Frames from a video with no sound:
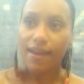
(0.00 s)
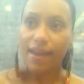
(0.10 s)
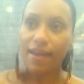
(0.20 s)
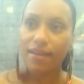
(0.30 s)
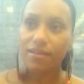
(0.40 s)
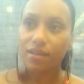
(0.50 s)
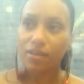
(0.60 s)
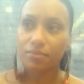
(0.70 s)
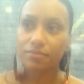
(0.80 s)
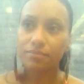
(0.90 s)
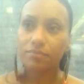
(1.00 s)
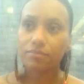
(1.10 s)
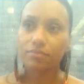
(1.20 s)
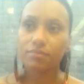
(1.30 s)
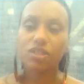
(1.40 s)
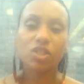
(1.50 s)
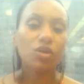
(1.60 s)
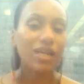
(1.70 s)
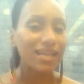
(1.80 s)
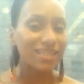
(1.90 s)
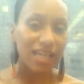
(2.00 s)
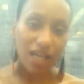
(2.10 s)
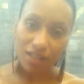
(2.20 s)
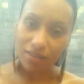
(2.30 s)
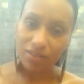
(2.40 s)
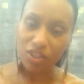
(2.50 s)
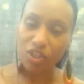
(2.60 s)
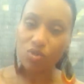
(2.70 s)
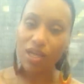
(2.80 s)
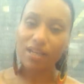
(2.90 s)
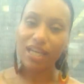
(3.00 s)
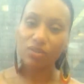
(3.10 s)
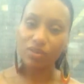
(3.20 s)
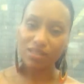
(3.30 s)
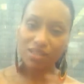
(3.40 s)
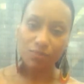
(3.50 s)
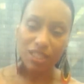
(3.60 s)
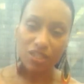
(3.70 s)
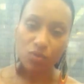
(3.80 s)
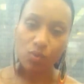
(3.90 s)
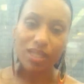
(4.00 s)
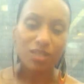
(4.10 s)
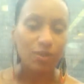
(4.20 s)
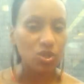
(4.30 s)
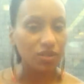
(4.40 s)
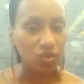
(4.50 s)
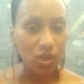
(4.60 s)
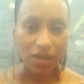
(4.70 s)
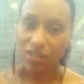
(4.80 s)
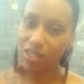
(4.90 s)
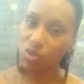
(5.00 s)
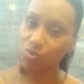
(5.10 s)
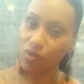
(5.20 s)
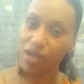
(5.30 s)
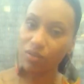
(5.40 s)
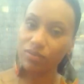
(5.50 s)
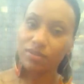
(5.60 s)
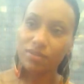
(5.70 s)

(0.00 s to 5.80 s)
and um, you know, not yell, you know, try to handle things in a peaceful way, especially if you have kids around.